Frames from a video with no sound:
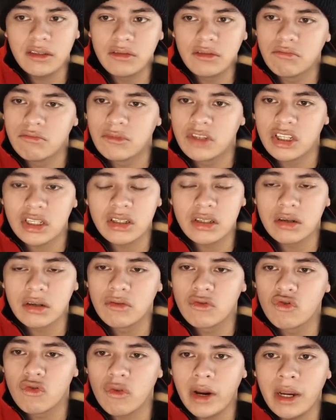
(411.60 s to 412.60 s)
Just
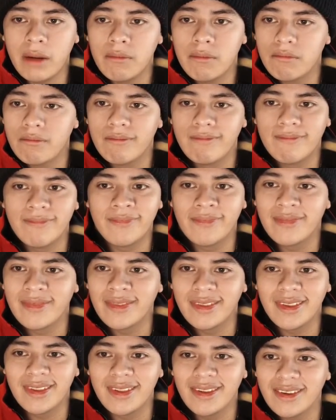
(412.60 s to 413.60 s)
great.
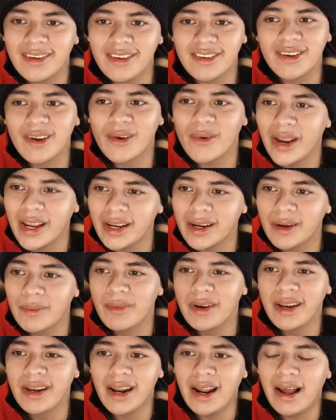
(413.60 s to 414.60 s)
It's a great
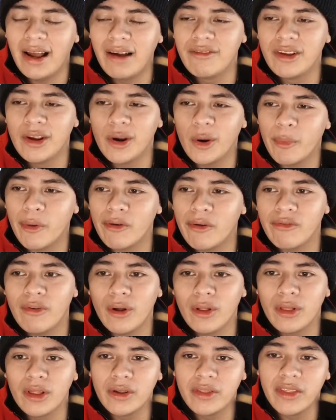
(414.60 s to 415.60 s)
company to have in your
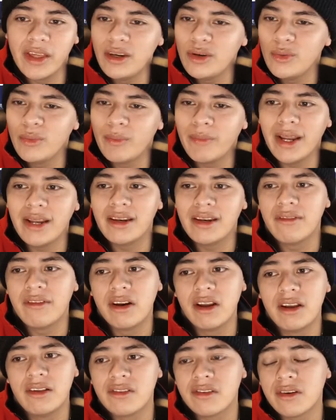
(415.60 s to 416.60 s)
portfolio. They do pay
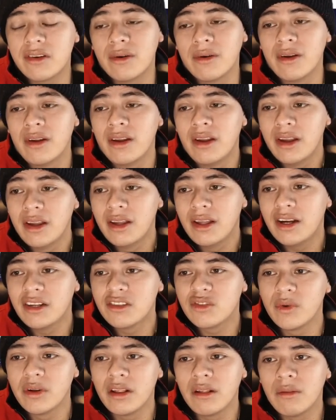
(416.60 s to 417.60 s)
dividends, so that's
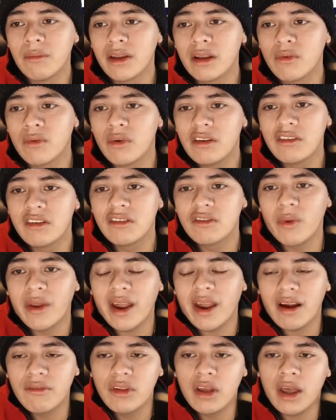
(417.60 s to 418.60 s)
one of the big reasons we
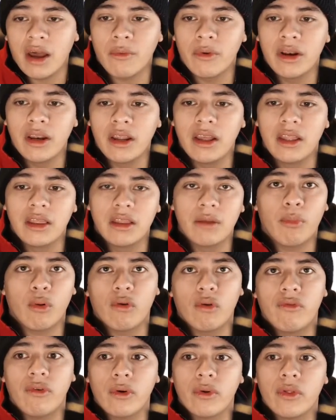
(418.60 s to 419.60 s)
have that one in the
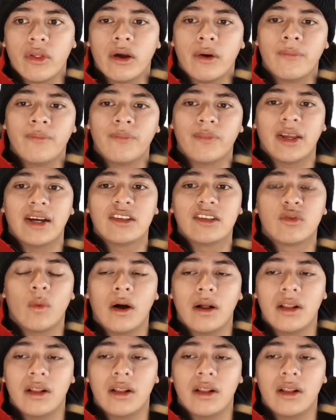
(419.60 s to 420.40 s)
portfolio, as well